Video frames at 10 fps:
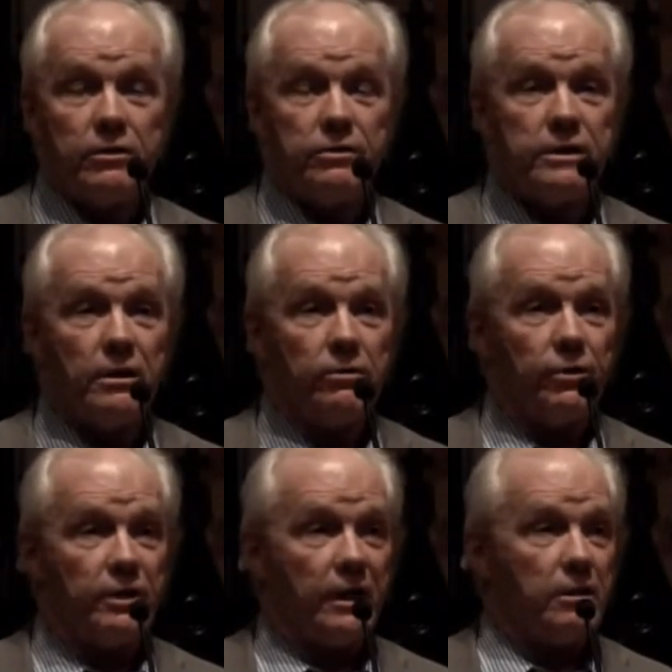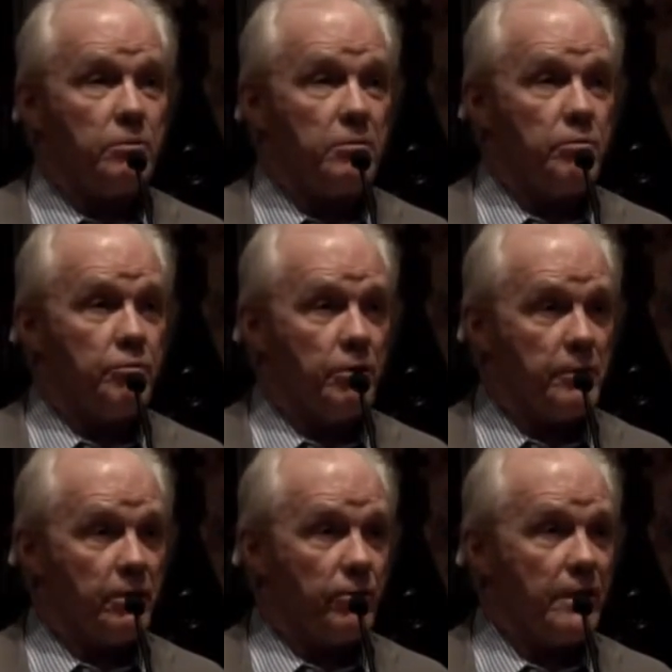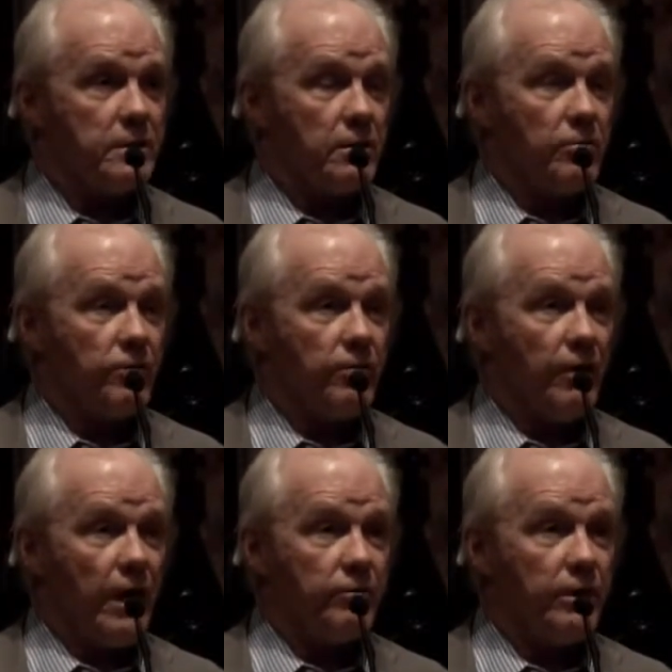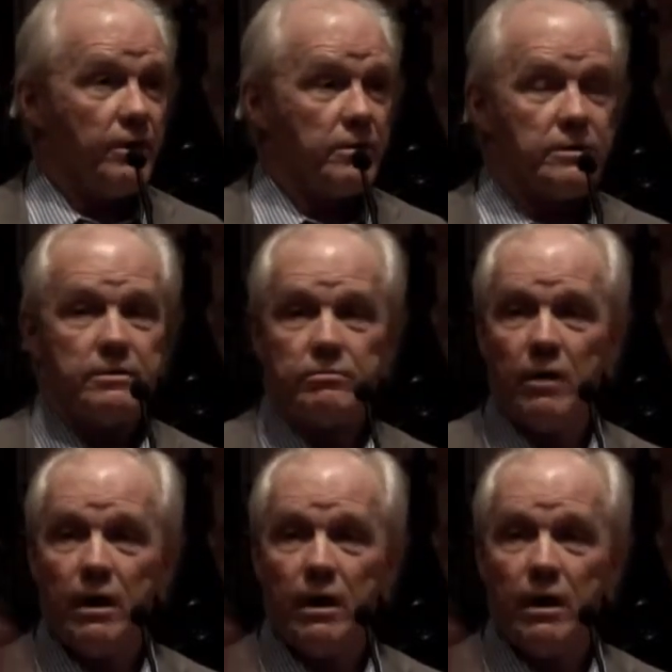you still don't get to be permanent resident for 5 years.